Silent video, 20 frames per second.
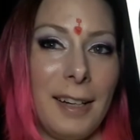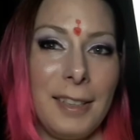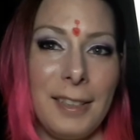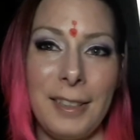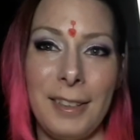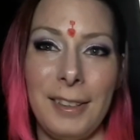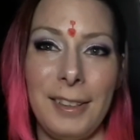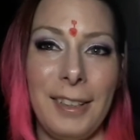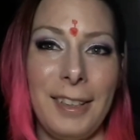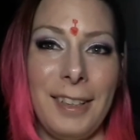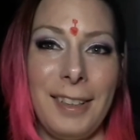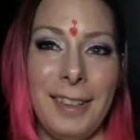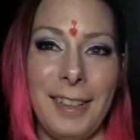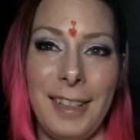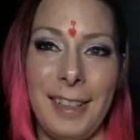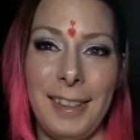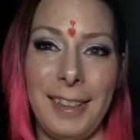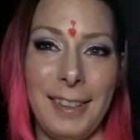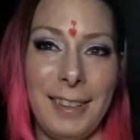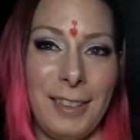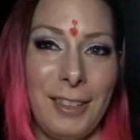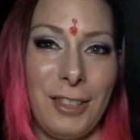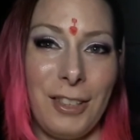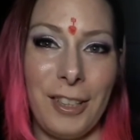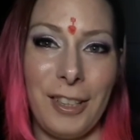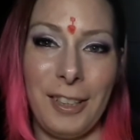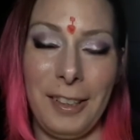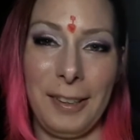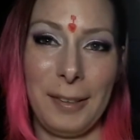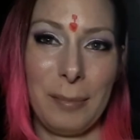to learn on this
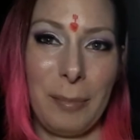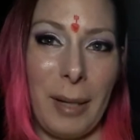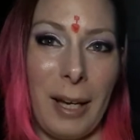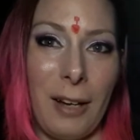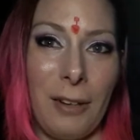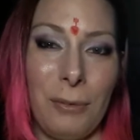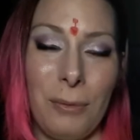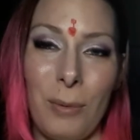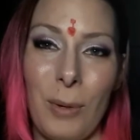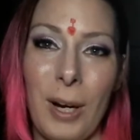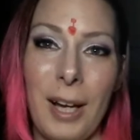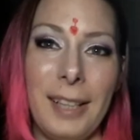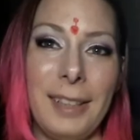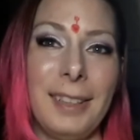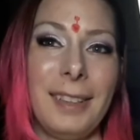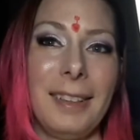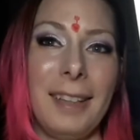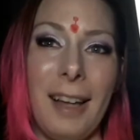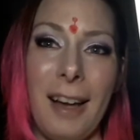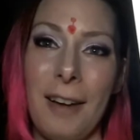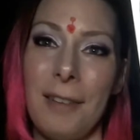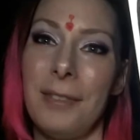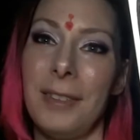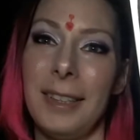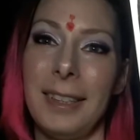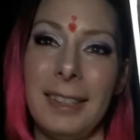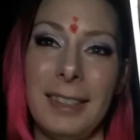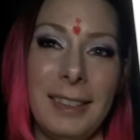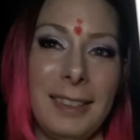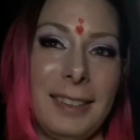journey about what love
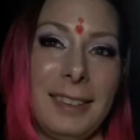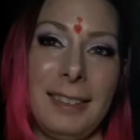is.